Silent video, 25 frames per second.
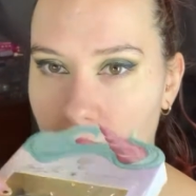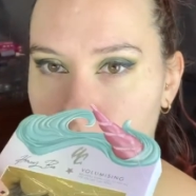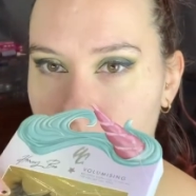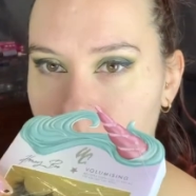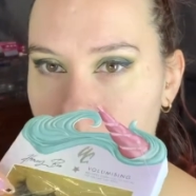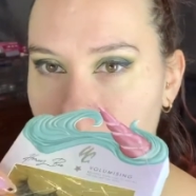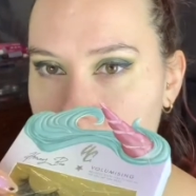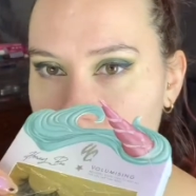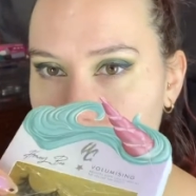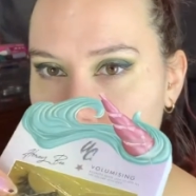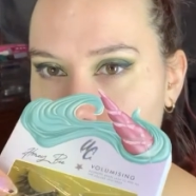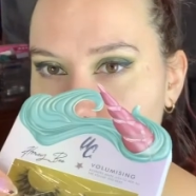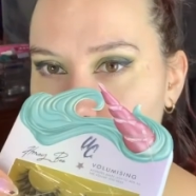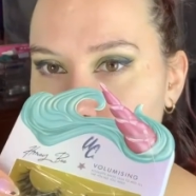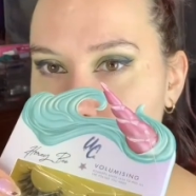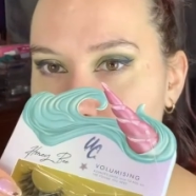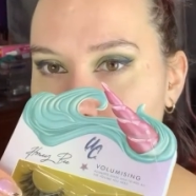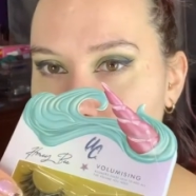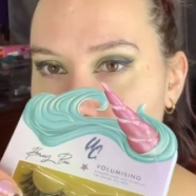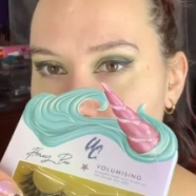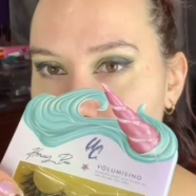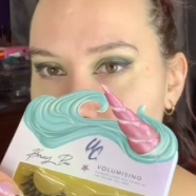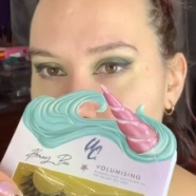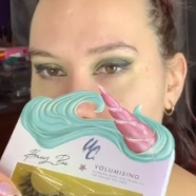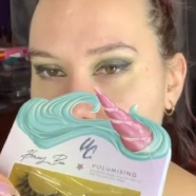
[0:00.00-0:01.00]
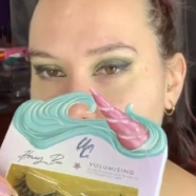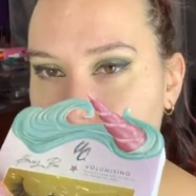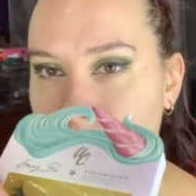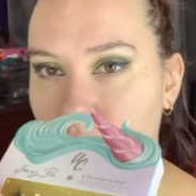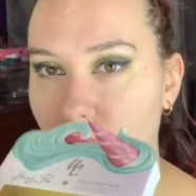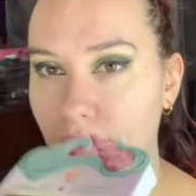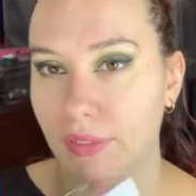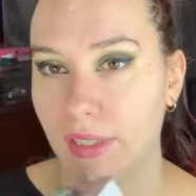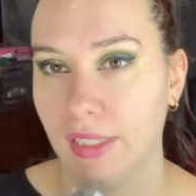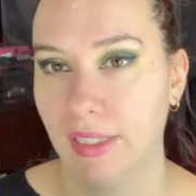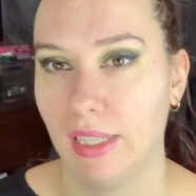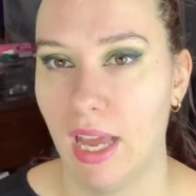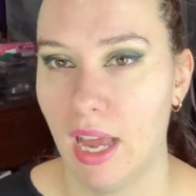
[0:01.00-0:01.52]
These are a big
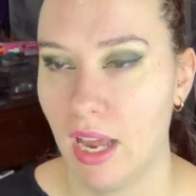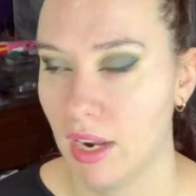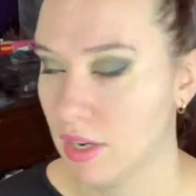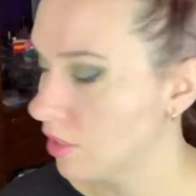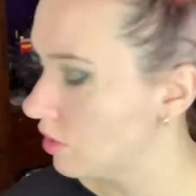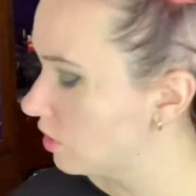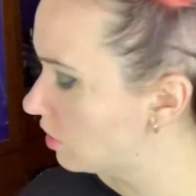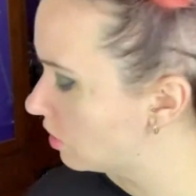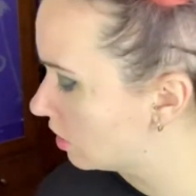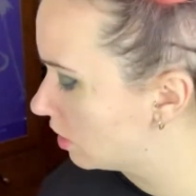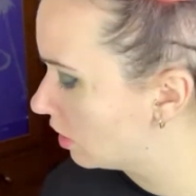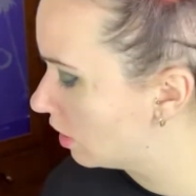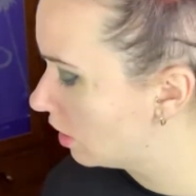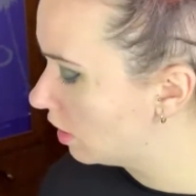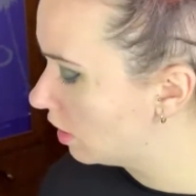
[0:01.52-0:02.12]
fluffy lash.